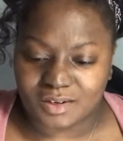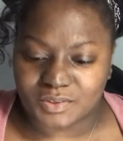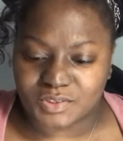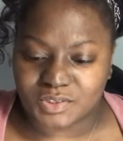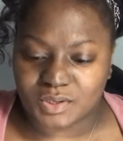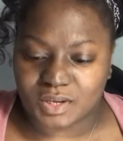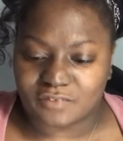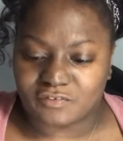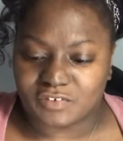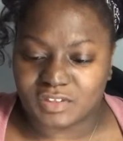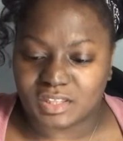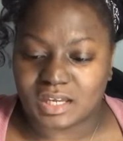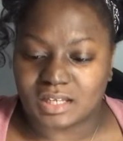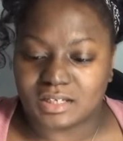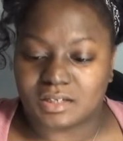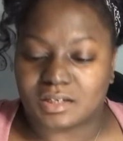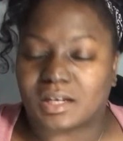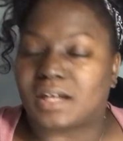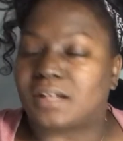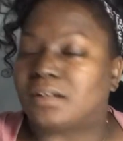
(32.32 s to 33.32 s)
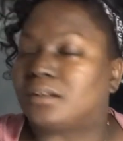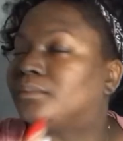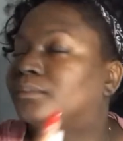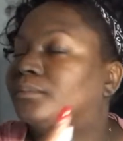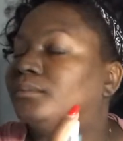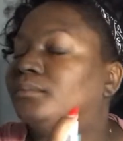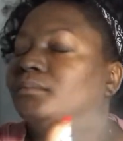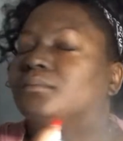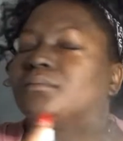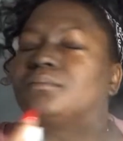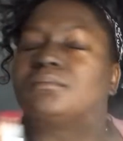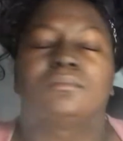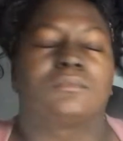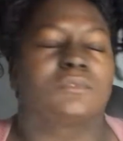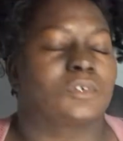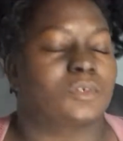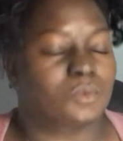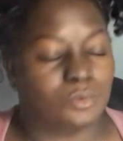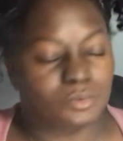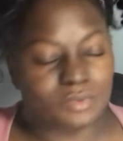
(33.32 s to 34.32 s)
also I feel like I need to kind of
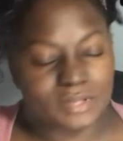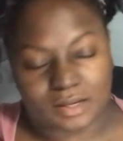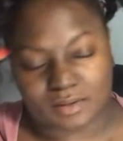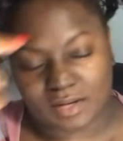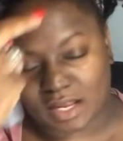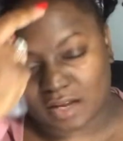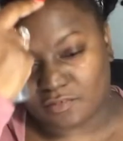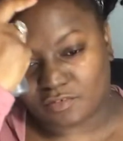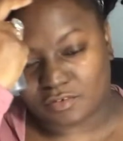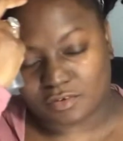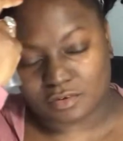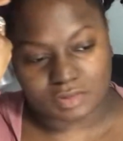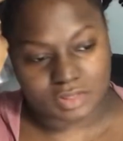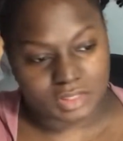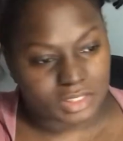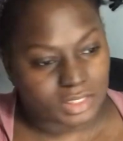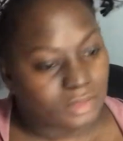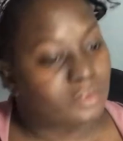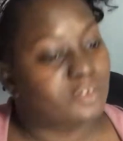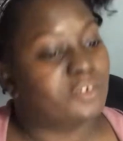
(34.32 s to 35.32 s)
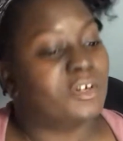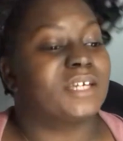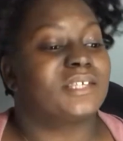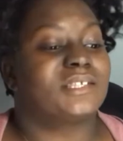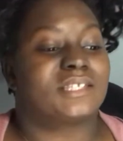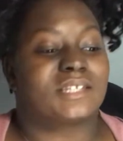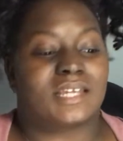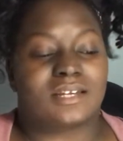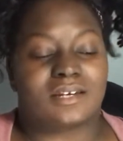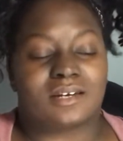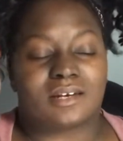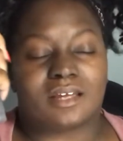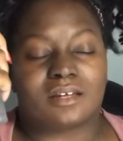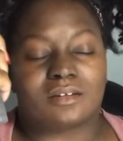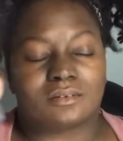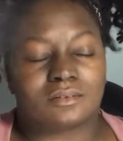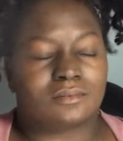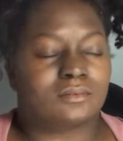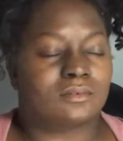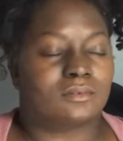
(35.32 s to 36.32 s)
cool down after a really crazy day today.